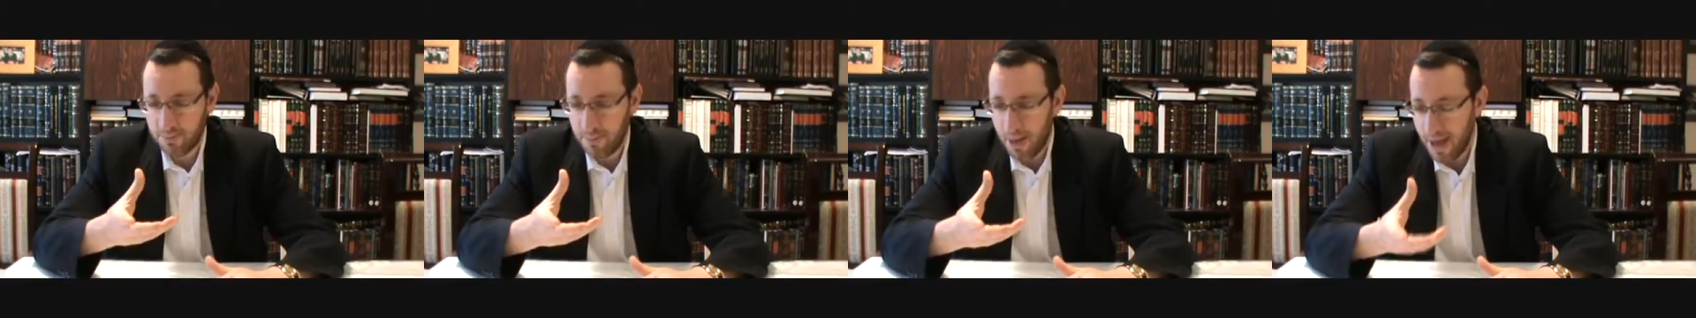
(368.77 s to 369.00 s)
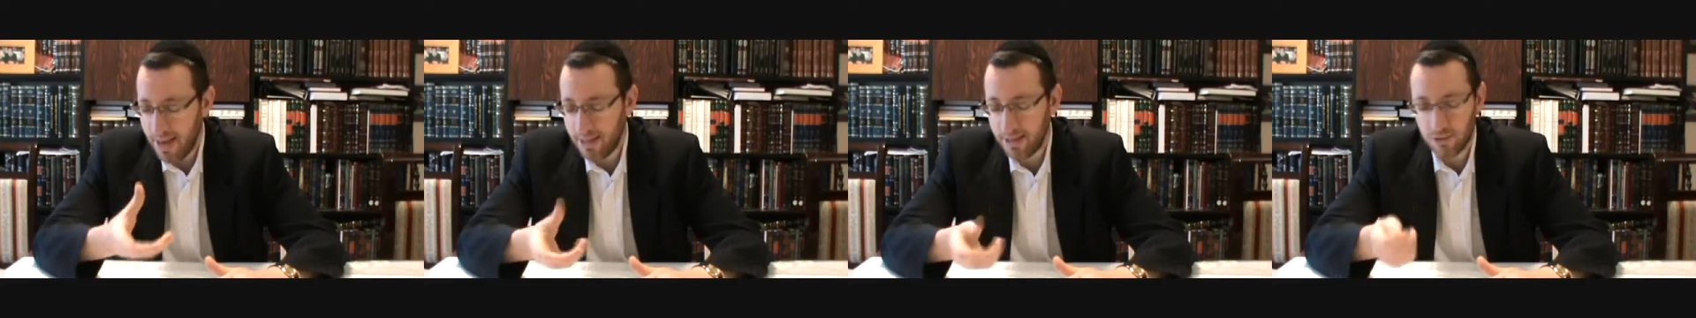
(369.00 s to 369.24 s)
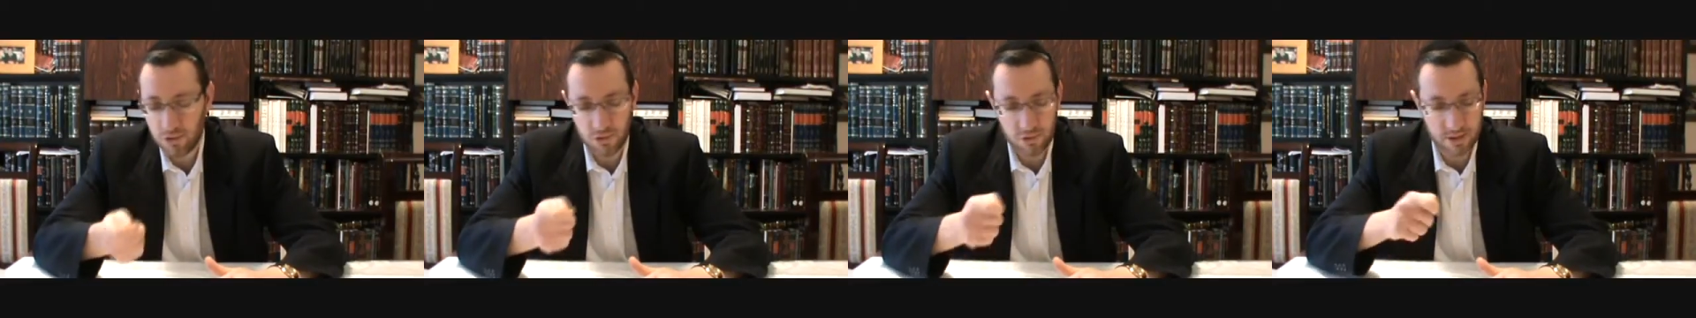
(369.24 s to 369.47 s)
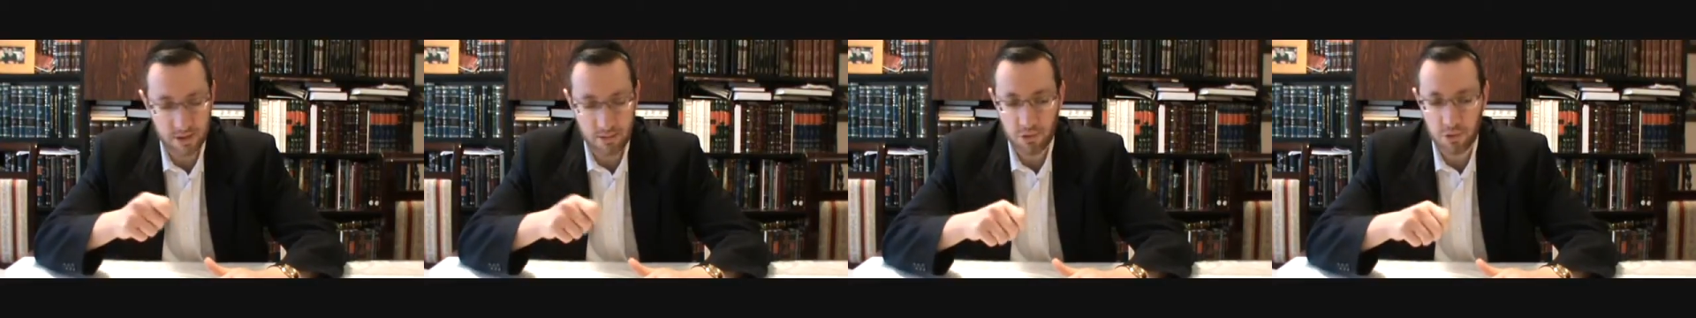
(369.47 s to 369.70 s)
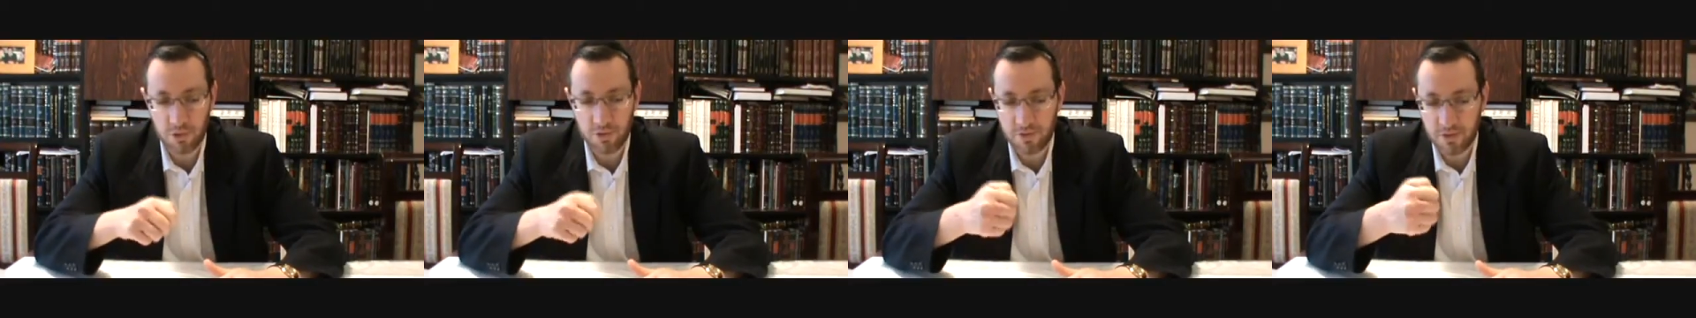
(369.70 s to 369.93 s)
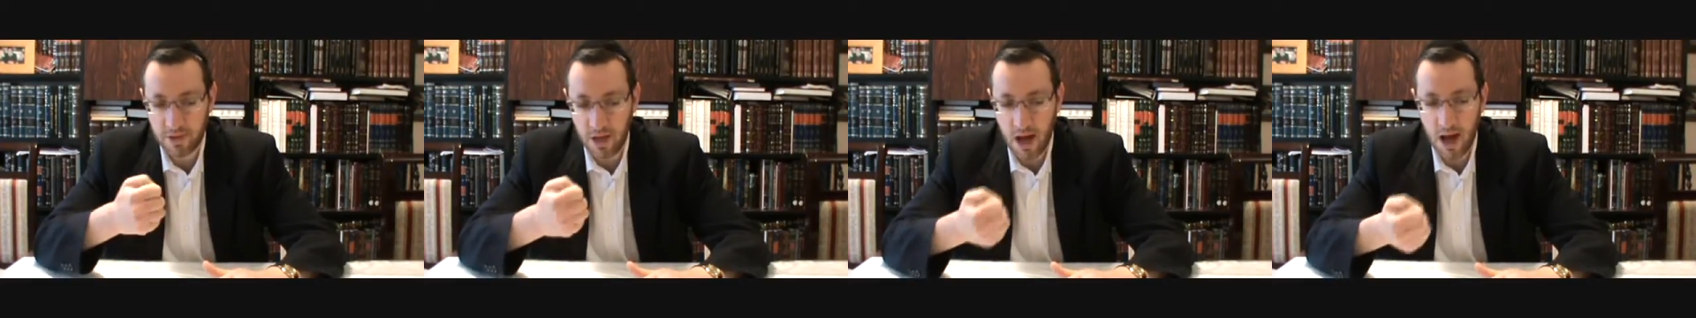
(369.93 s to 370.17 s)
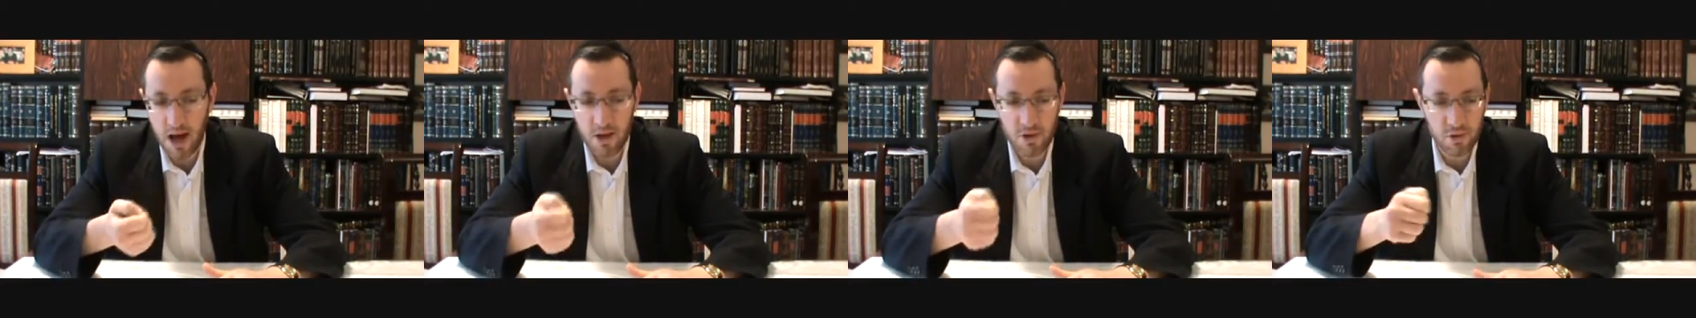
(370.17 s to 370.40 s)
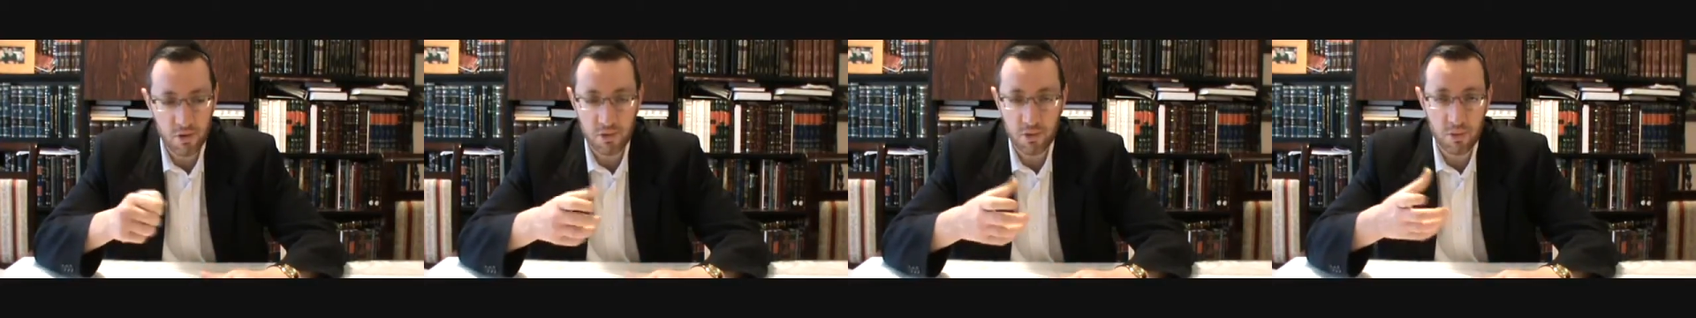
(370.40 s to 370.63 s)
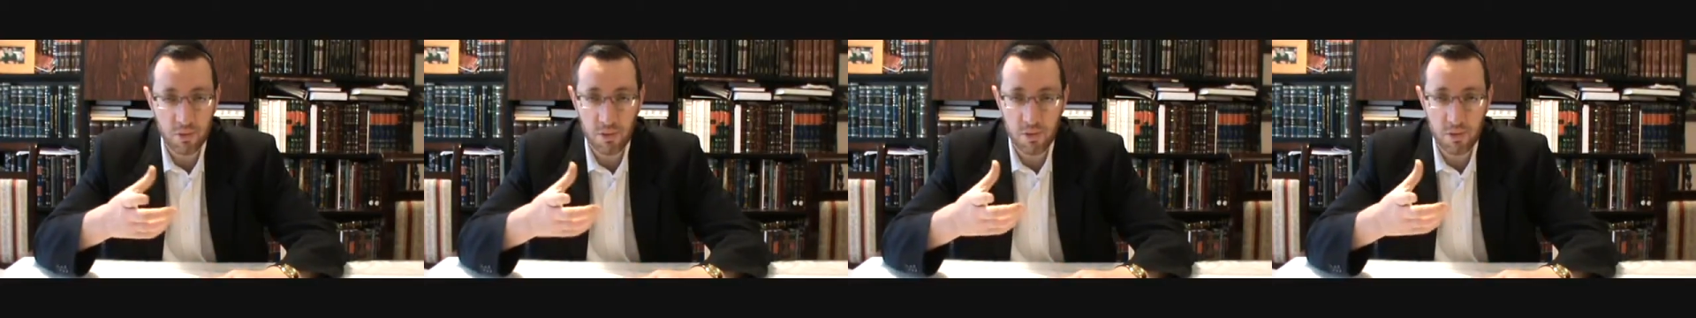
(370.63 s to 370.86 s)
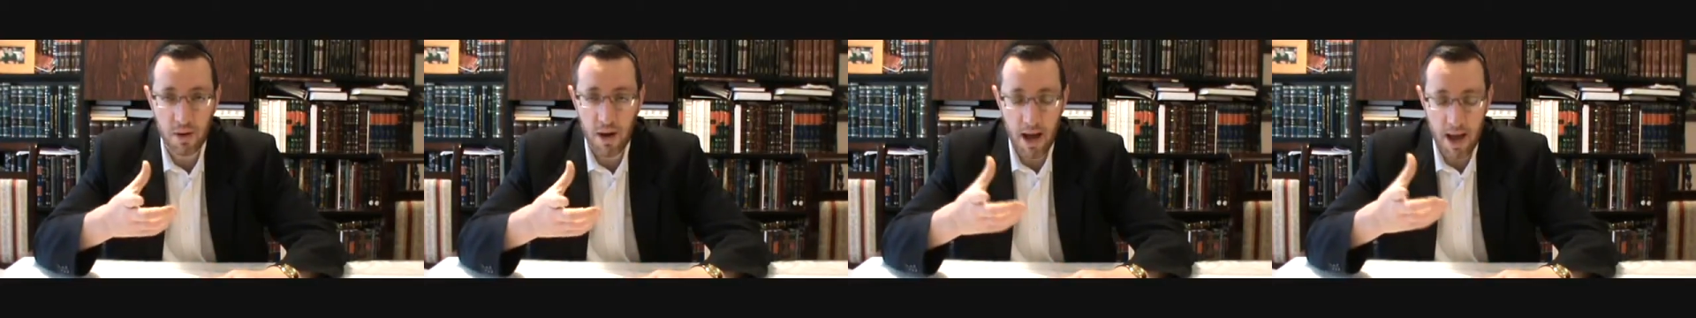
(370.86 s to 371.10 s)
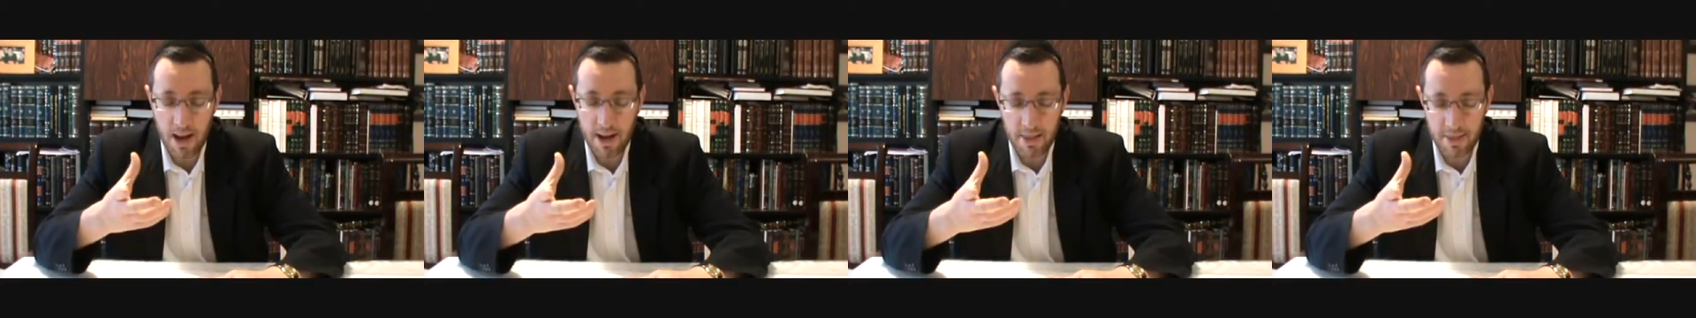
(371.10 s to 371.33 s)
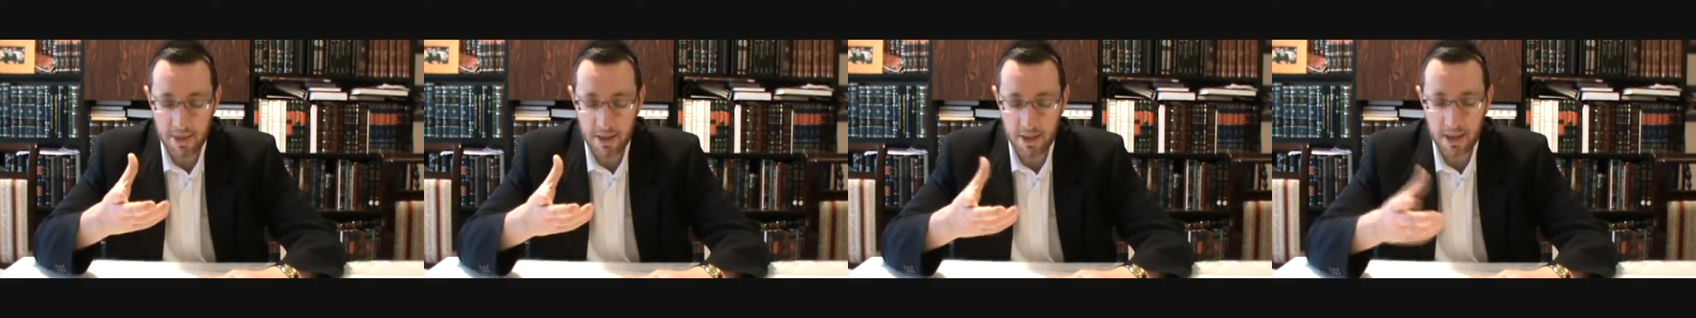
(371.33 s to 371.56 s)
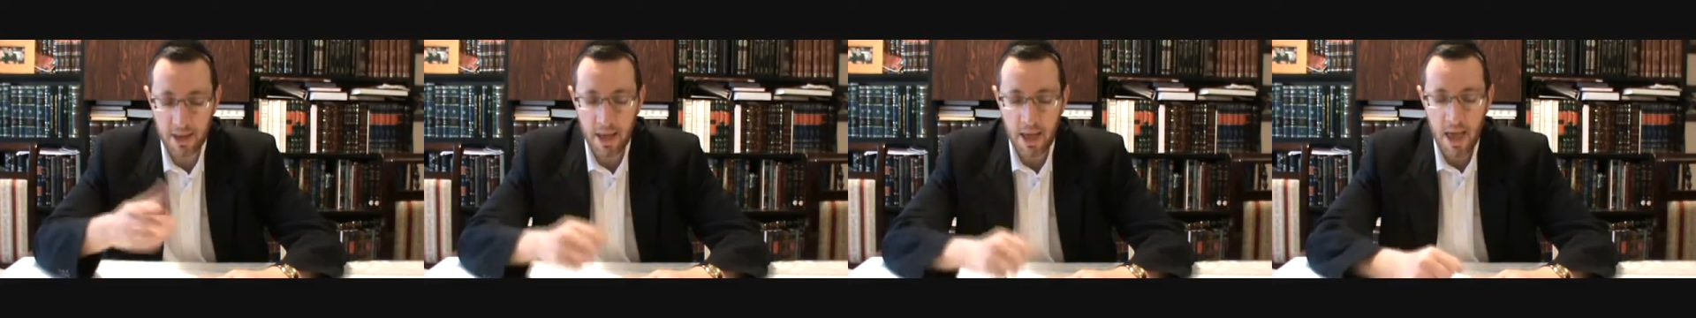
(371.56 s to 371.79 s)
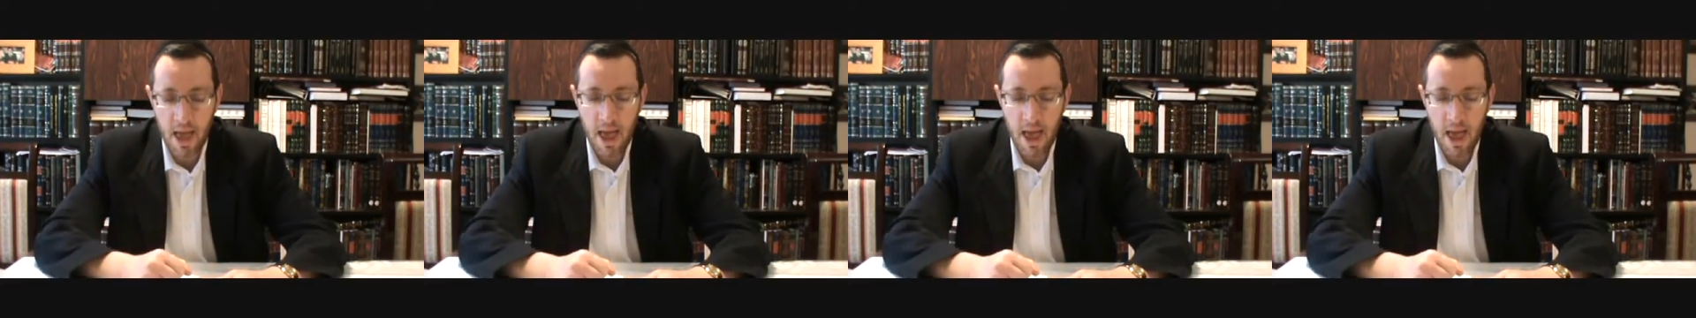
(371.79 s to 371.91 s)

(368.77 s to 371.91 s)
paint or some sort of dye or anything,